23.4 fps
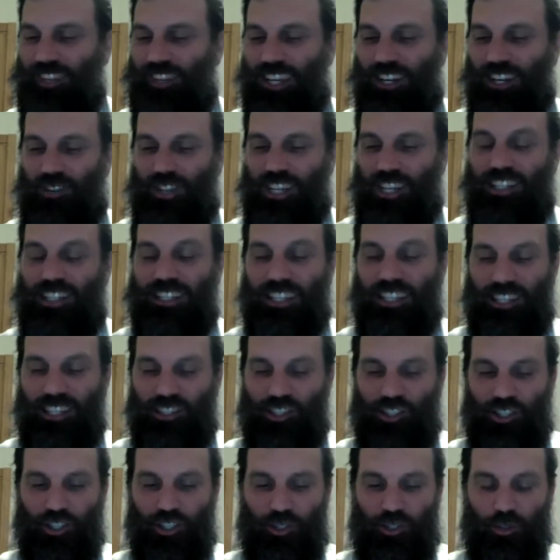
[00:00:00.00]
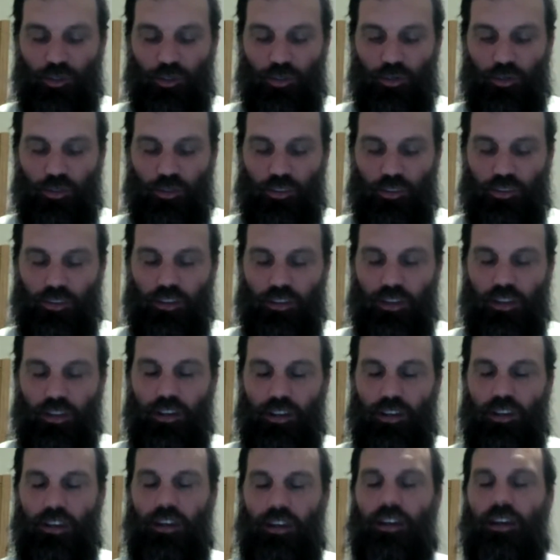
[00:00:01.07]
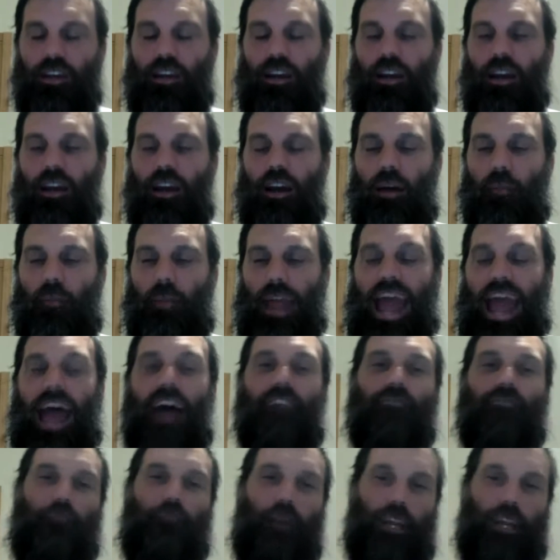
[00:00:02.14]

these issues have